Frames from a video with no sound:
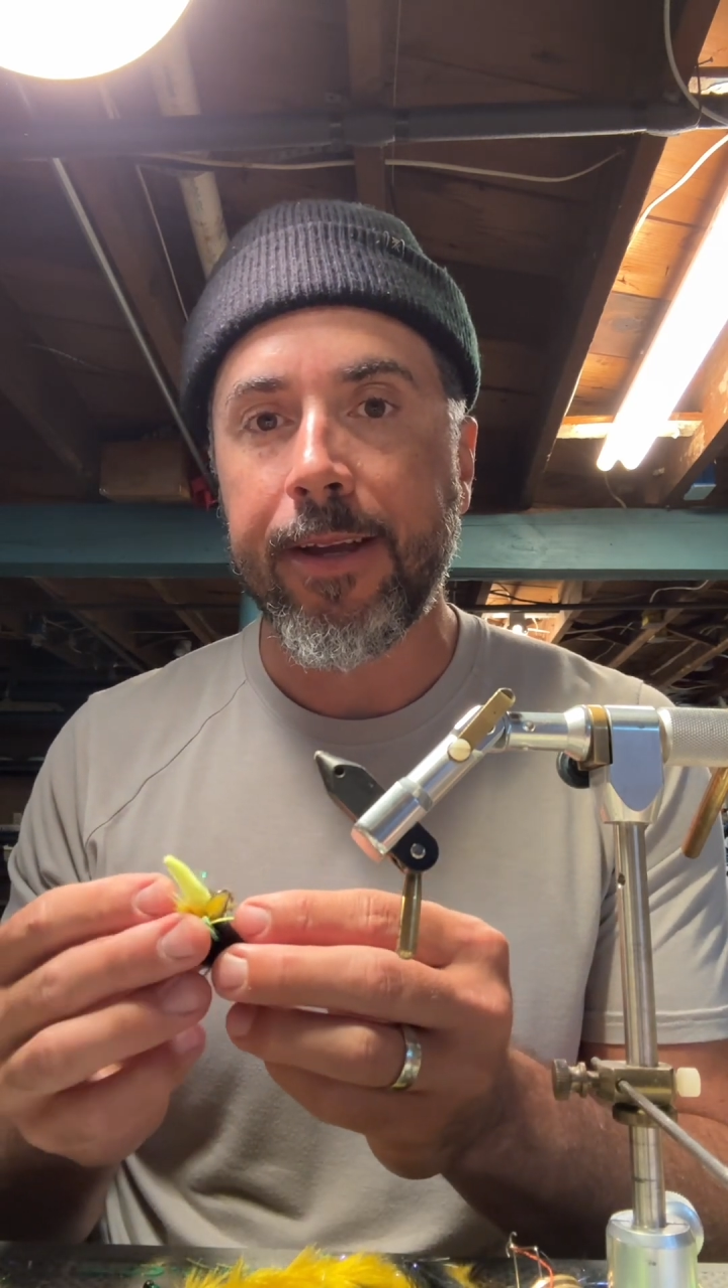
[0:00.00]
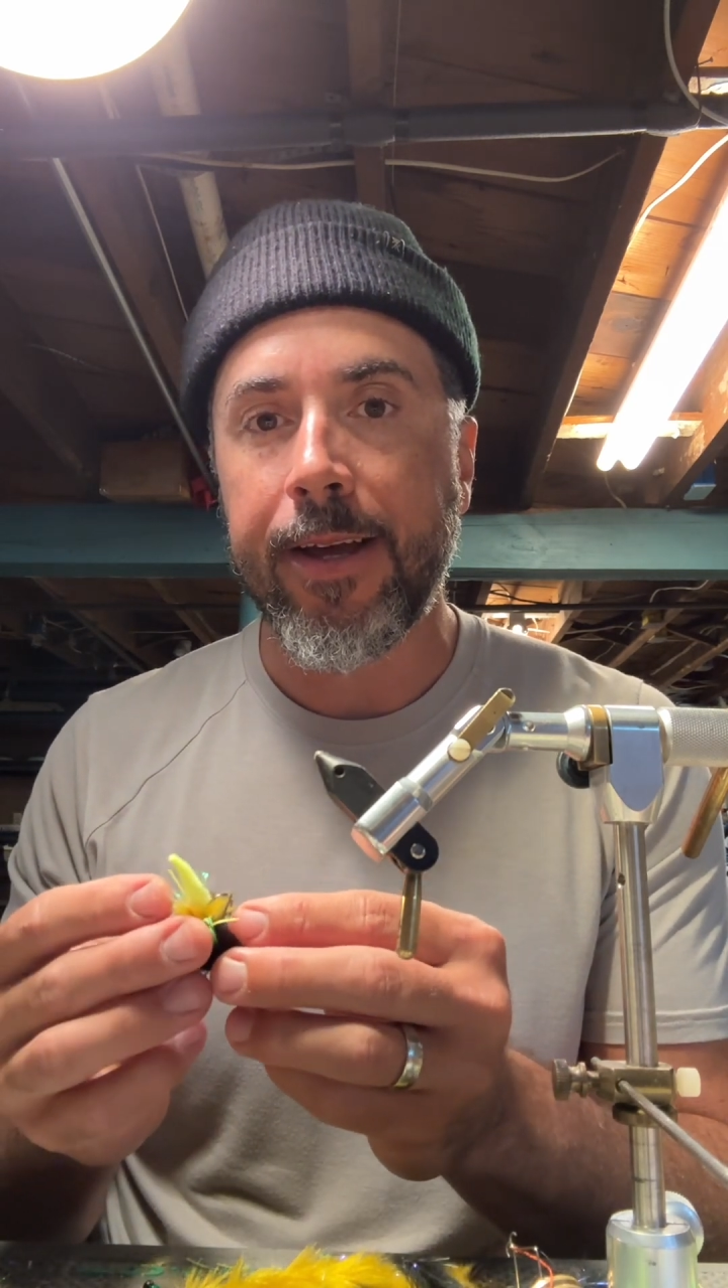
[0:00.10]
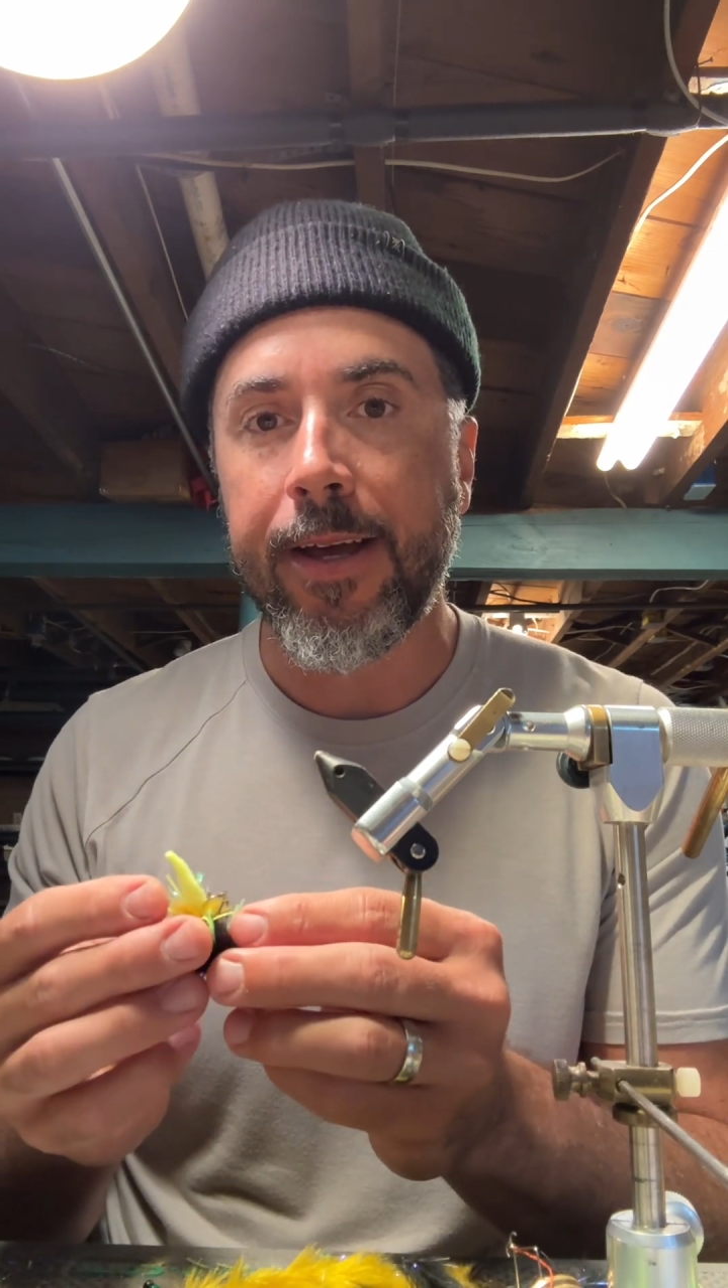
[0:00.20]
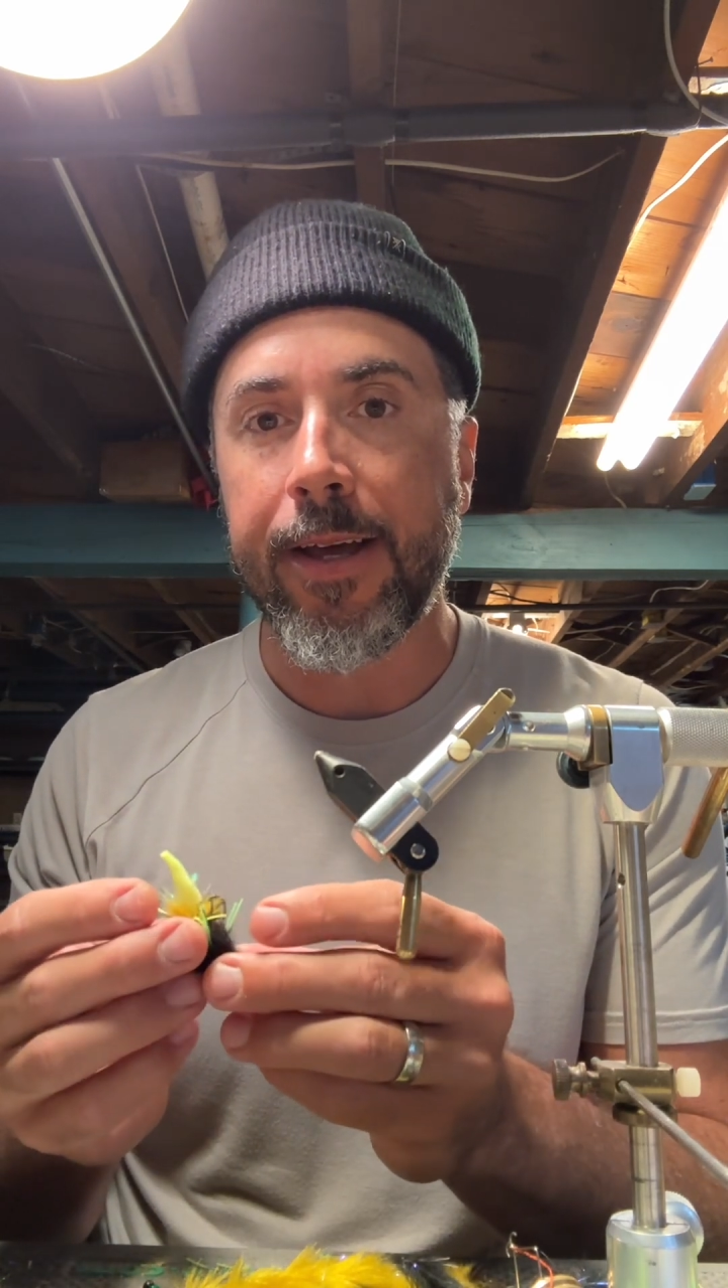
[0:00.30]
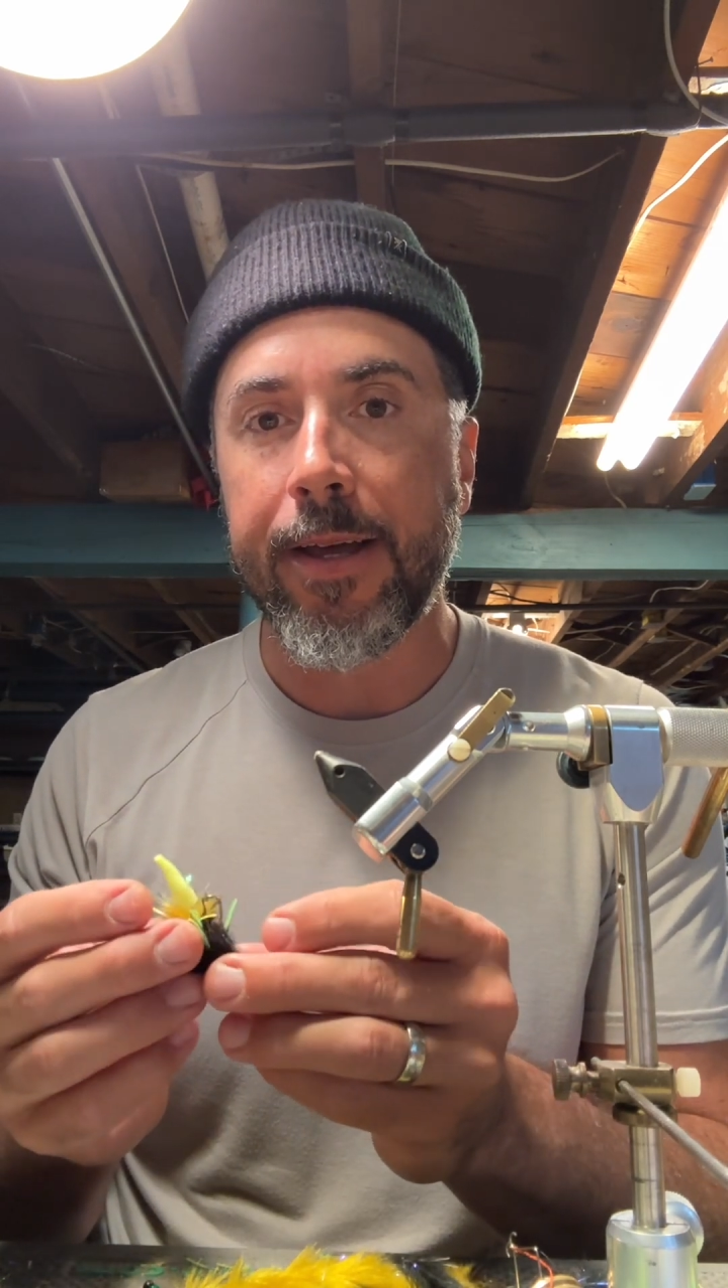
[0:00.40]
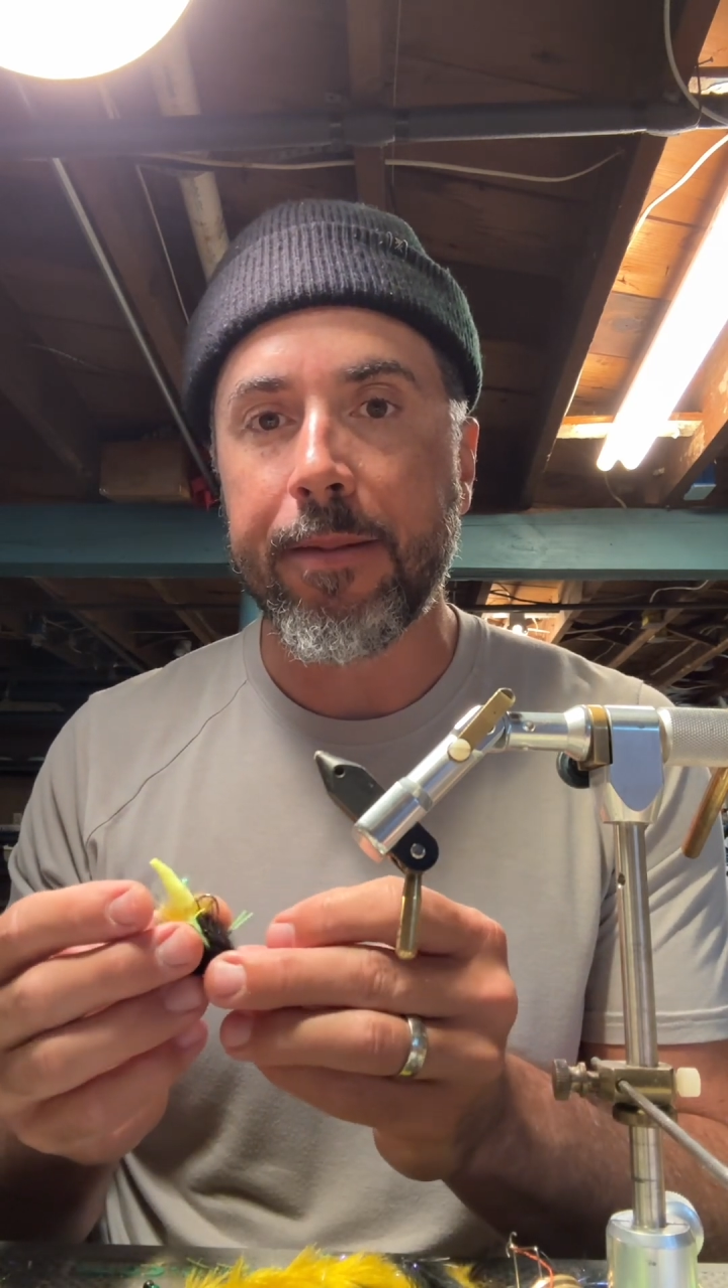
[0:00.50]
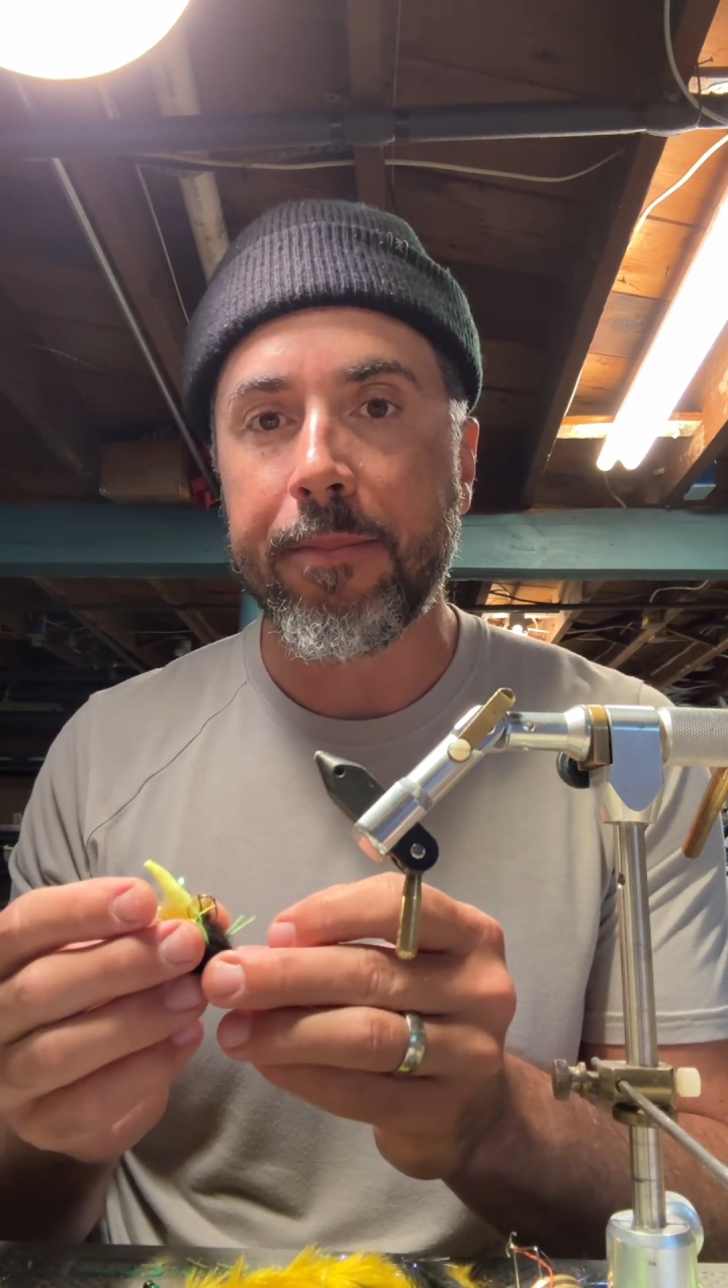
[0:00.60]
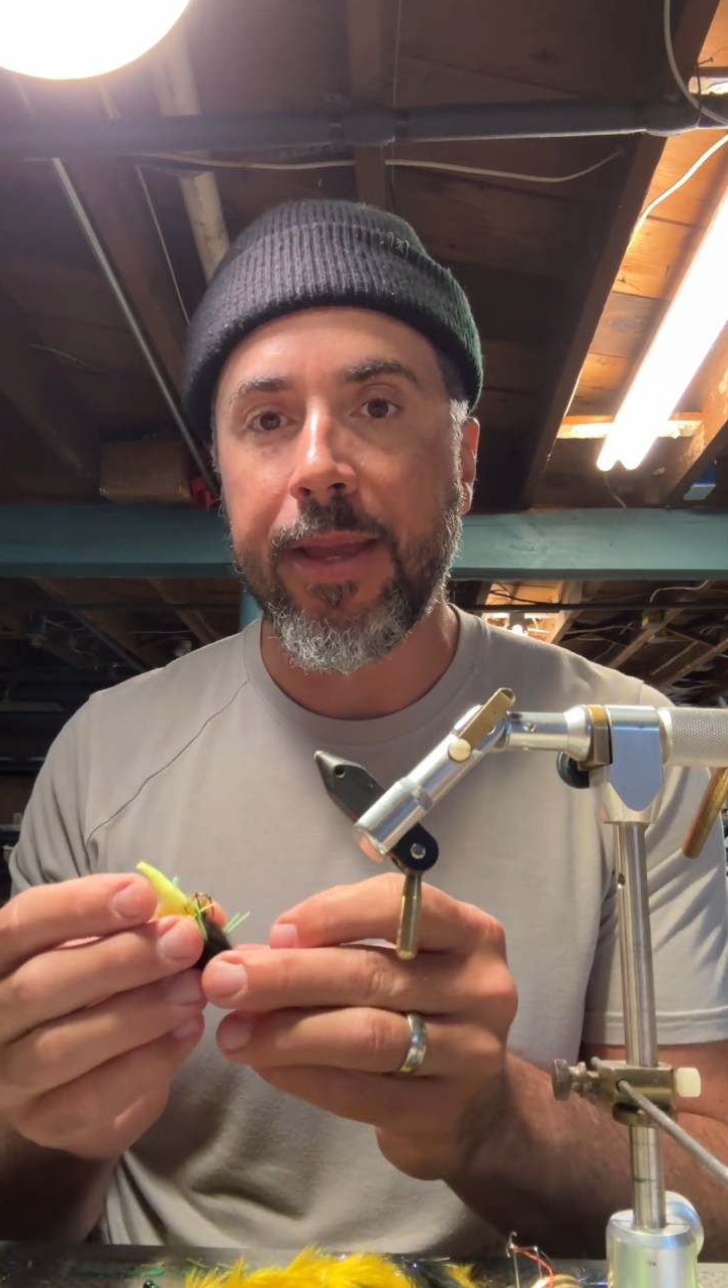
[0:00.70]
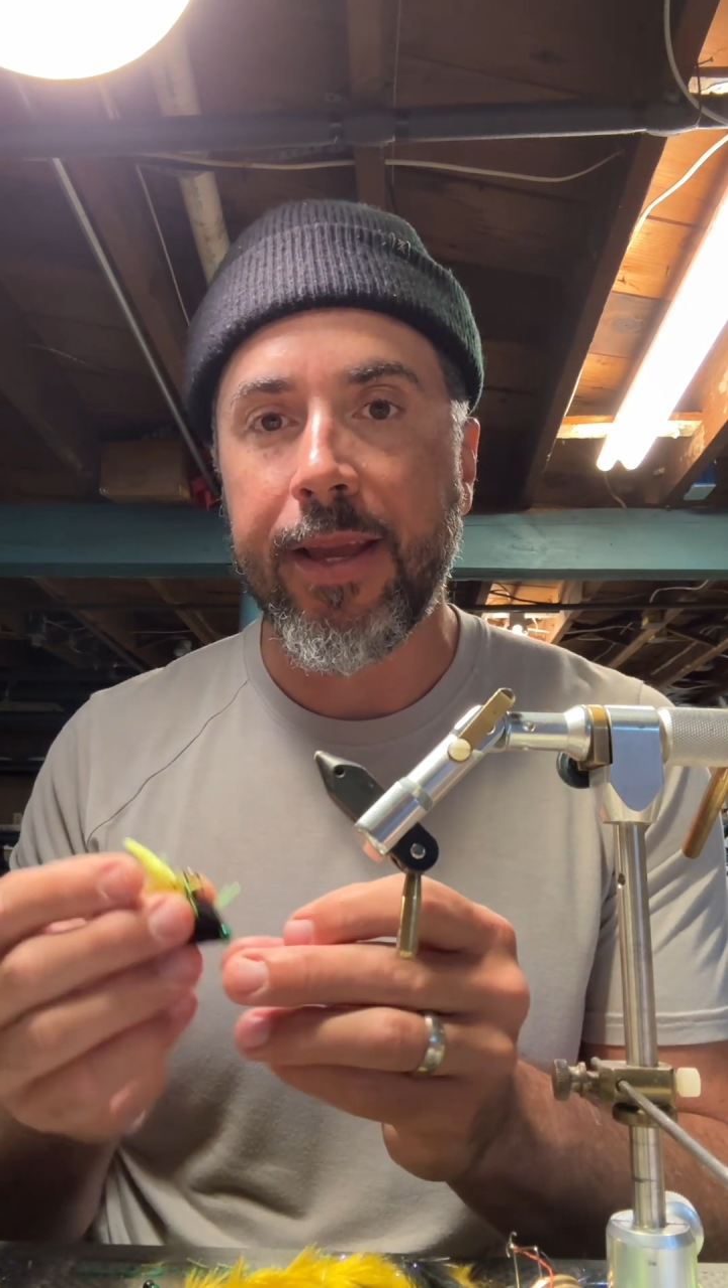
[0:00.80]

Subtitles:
It